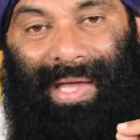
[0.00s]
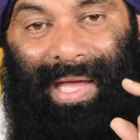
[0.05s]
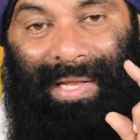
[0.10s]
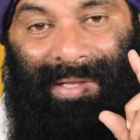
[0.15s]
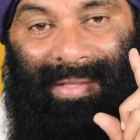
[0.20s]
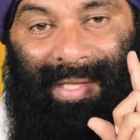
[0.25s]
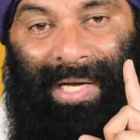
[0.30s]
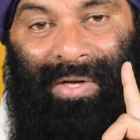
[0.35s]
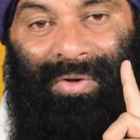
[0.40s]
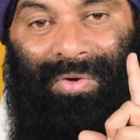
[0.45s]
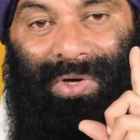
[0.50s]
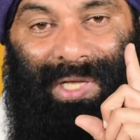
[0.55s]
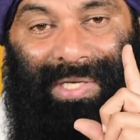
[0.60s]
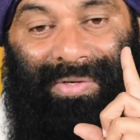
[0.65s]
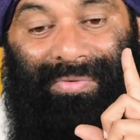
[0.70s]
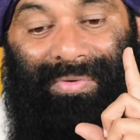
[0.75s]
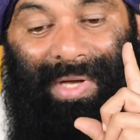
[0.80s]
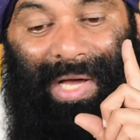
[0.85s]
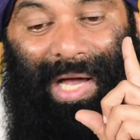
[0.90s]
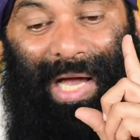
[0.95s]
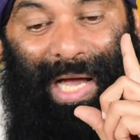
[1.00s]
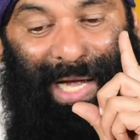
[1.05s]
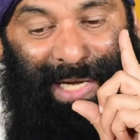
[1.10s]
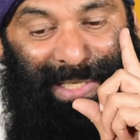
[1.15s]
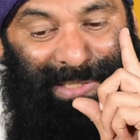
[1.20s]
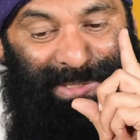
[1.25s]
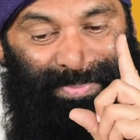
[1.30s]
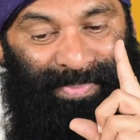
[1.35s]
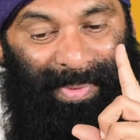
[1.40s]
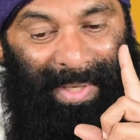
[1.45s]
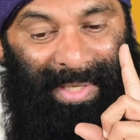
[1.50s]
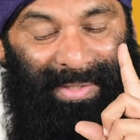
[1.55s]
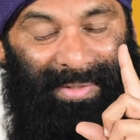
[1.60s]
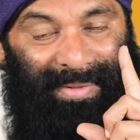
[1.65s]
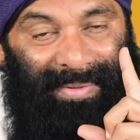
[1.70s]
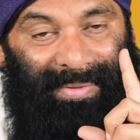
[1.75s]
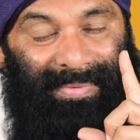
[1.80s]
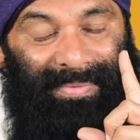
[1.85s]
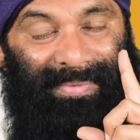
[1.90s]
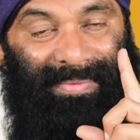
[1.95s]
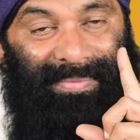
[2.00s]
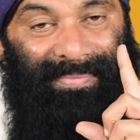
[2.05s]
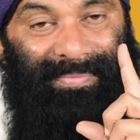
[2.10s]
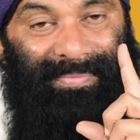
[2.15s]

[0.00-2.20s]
and then only I spend.